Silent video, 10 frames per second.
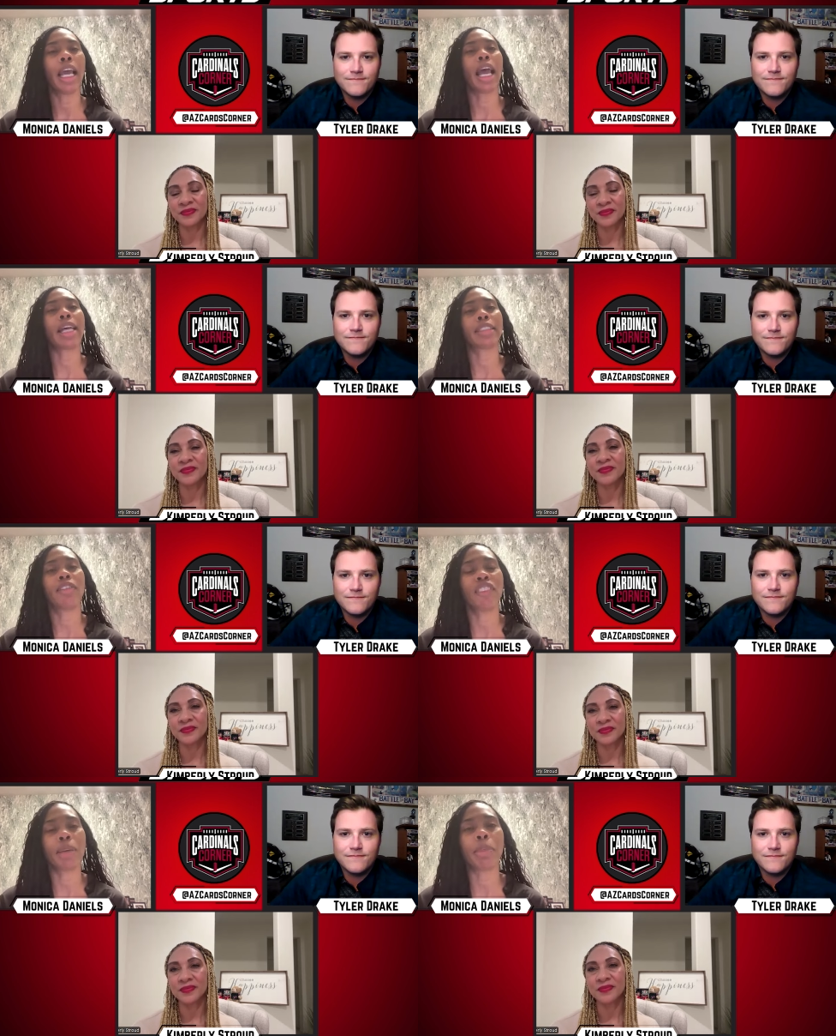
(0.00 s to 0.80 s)
Speaker 1: as a
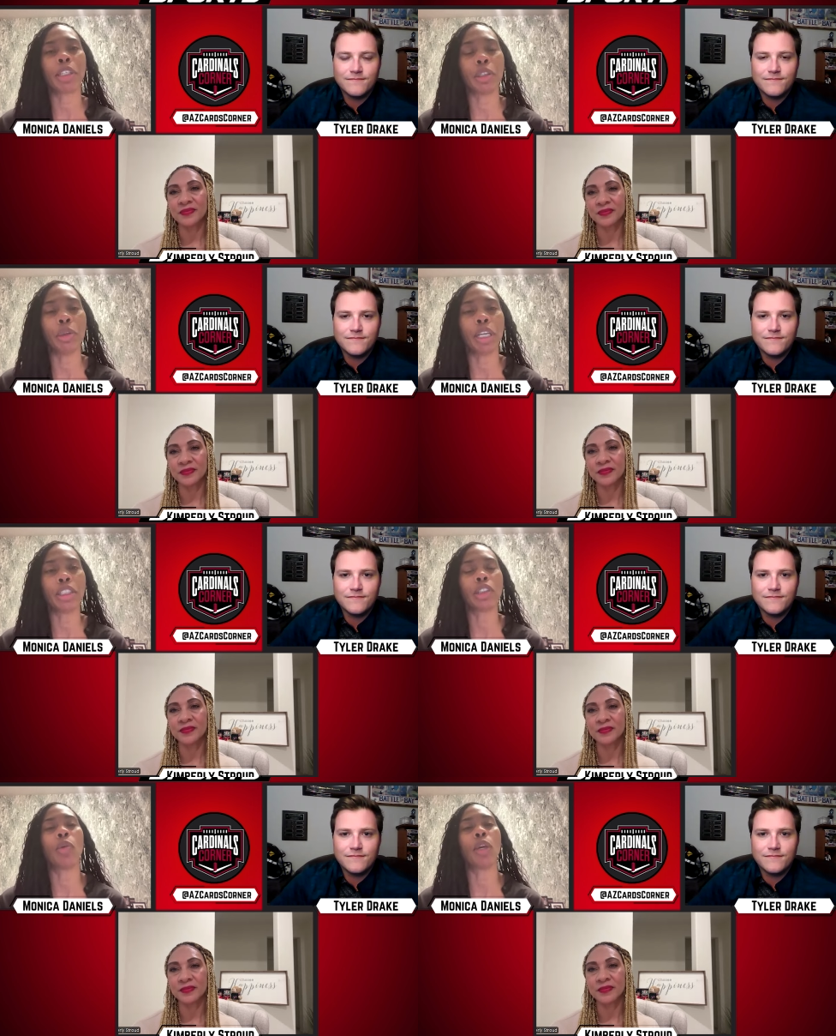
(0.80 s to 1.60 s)
family
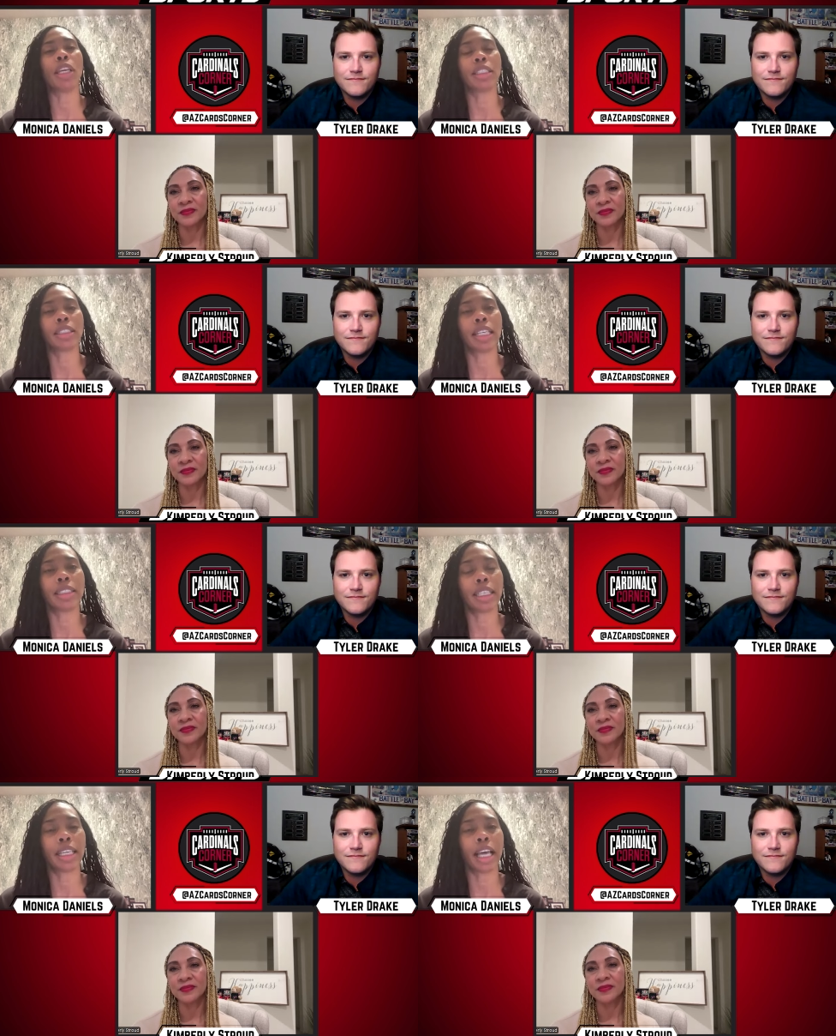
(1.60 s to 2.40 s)
unit so we can stay
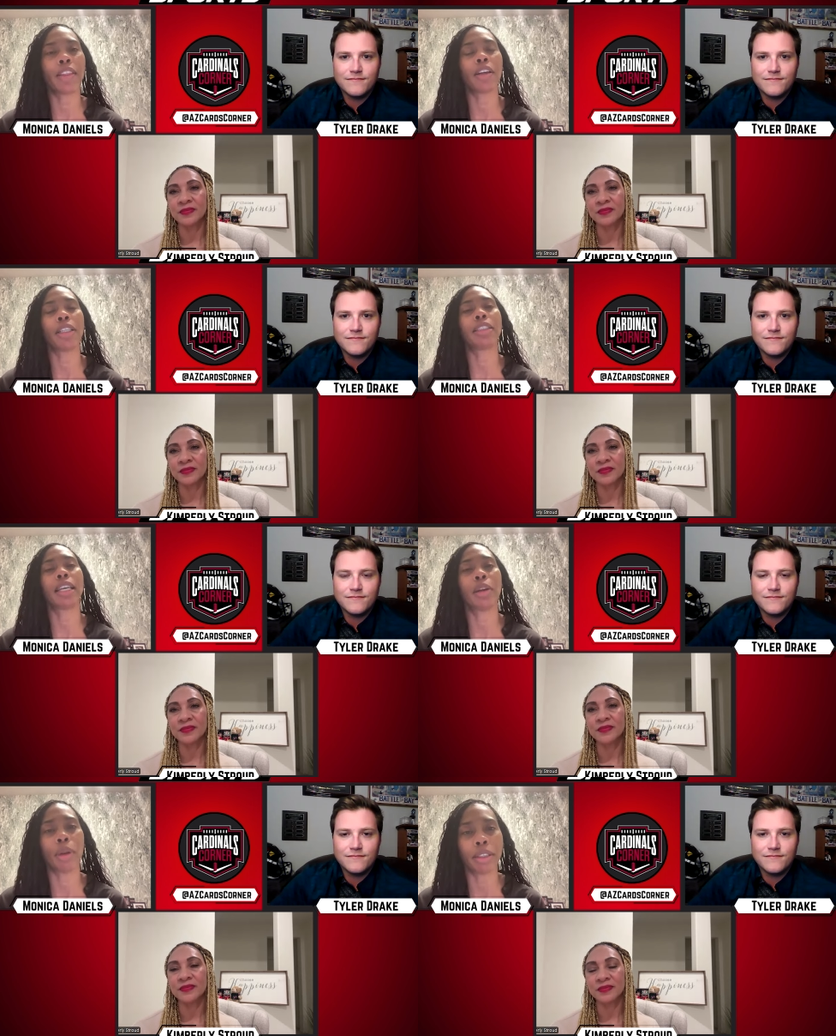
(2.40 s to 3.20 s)
together and
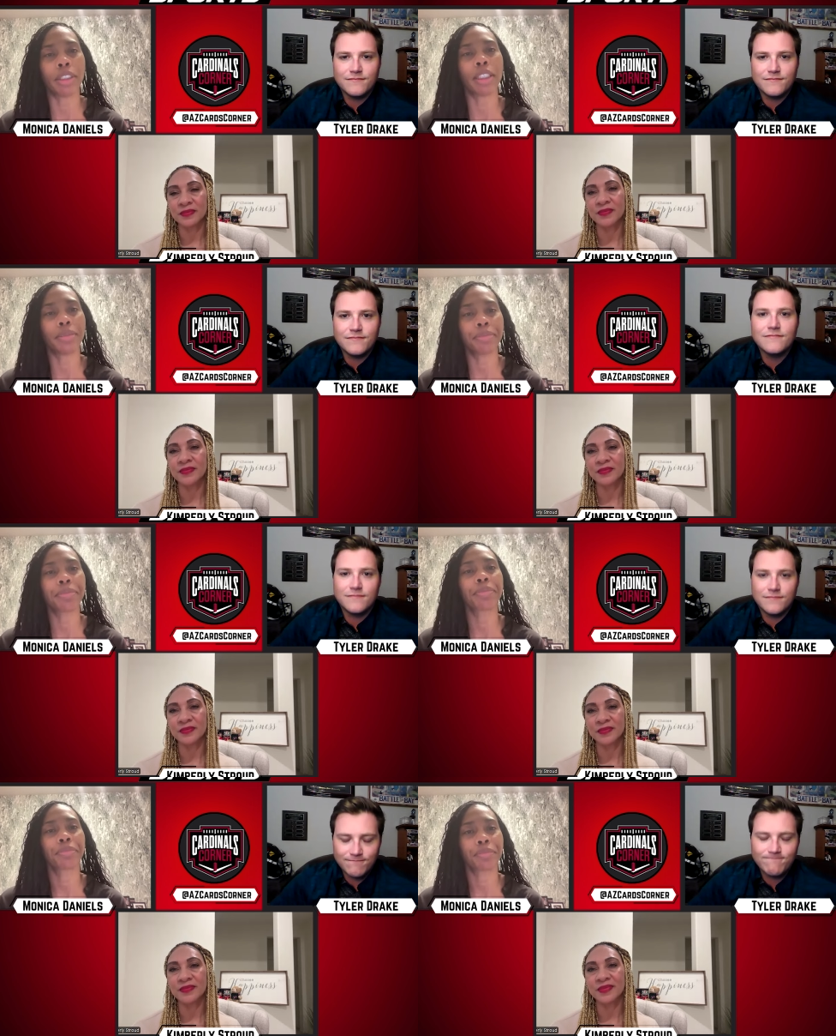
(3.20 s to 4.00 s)
stay grounded.
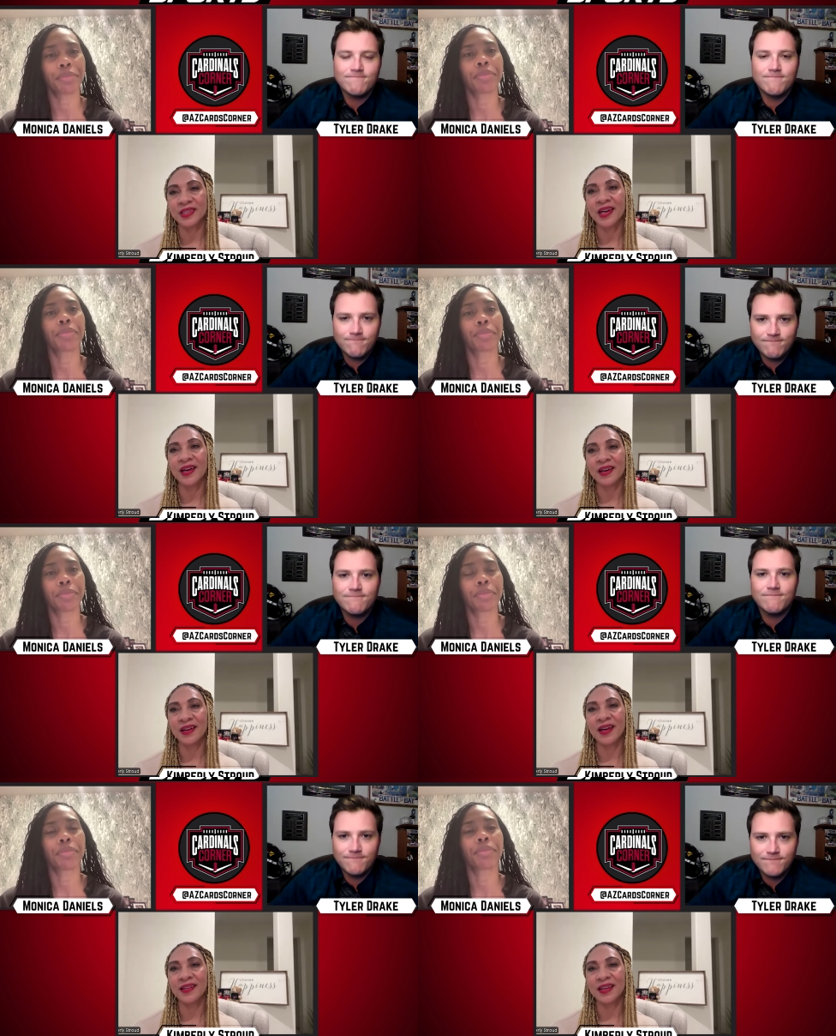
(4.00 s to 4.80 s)
Speaker 2: Yeah,
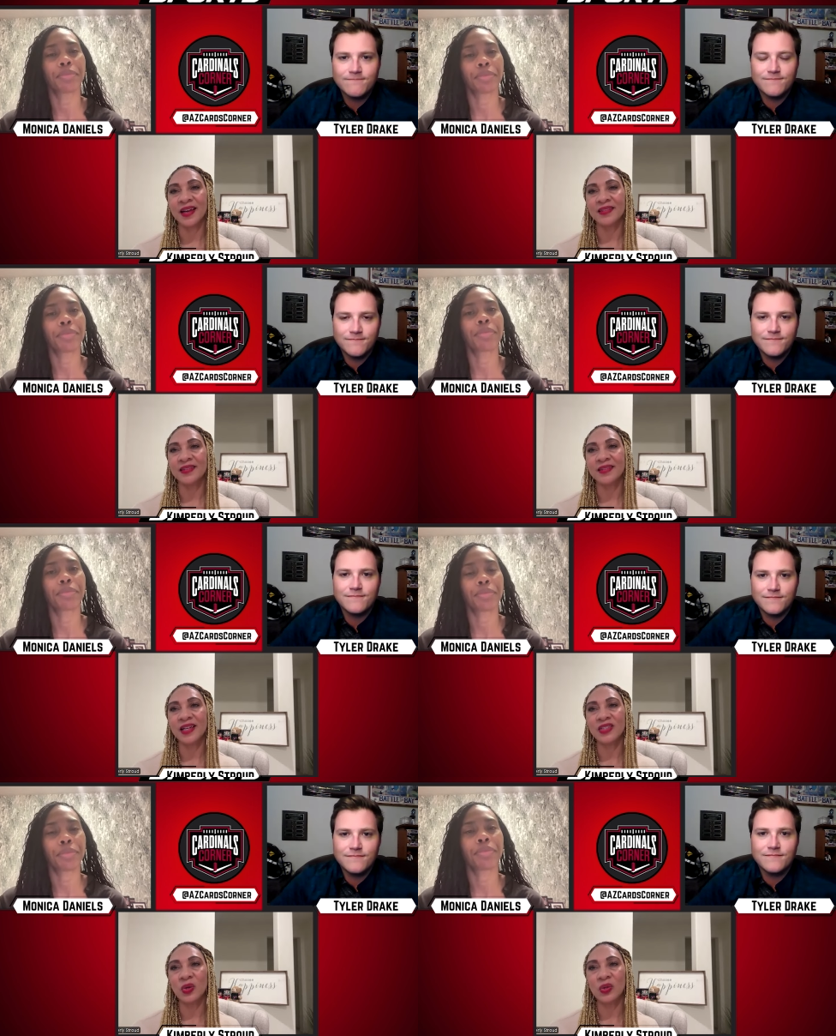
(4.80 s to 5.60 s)
I, I, I
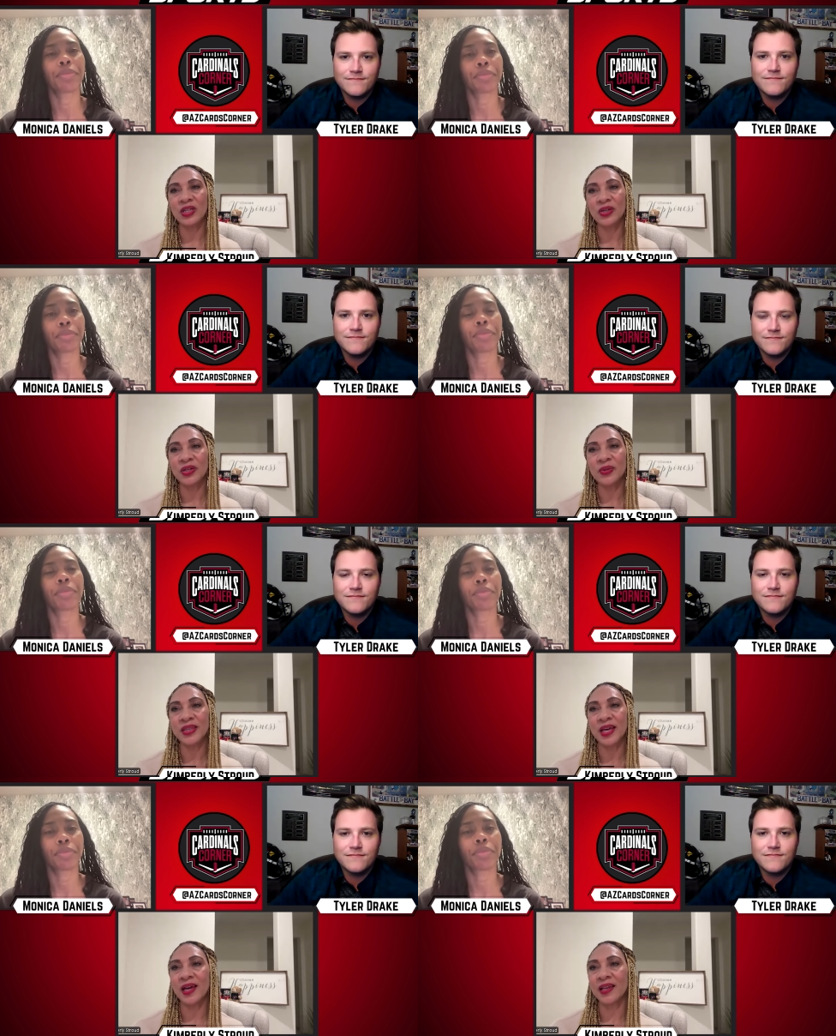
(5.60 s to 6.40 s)
totally agree with
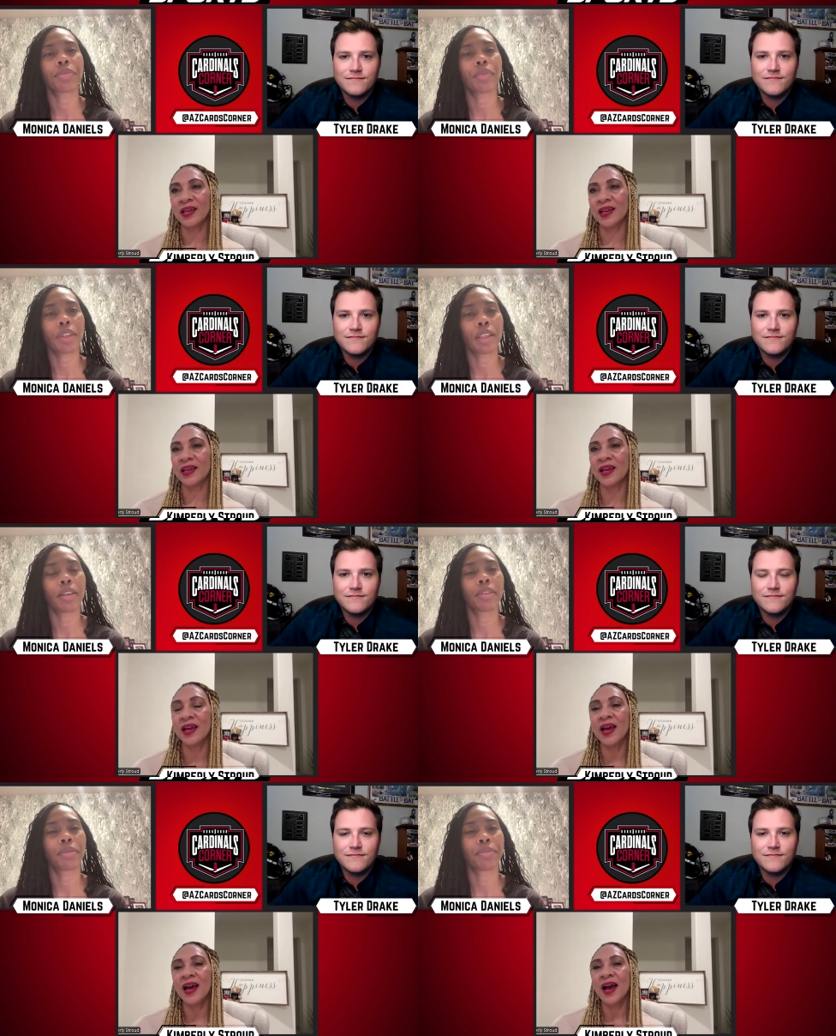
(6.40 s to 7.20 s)
that. And
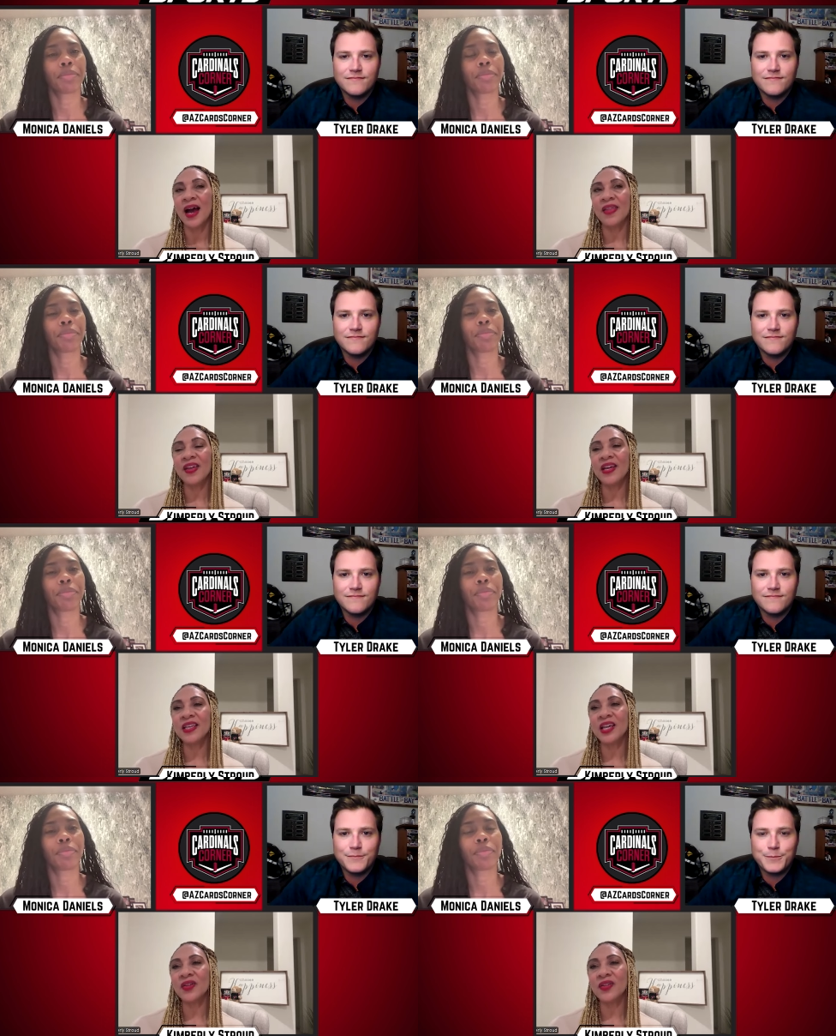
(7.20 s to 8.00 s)
I think
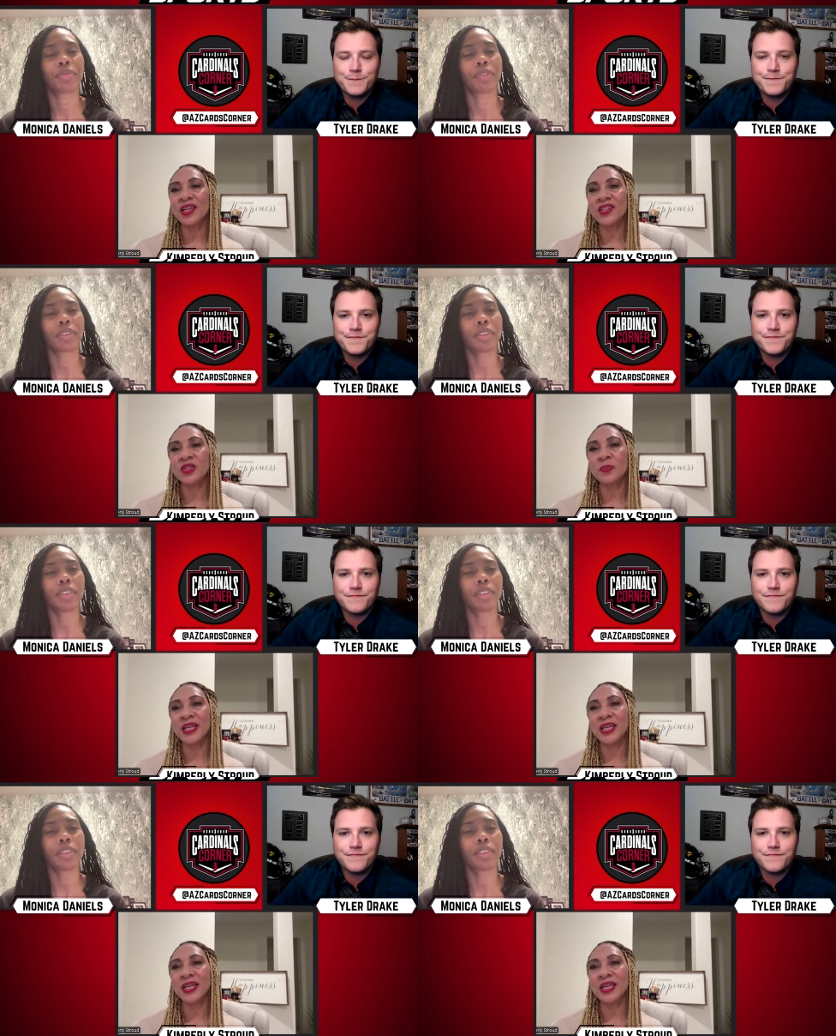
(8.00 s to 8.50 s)
another thing is just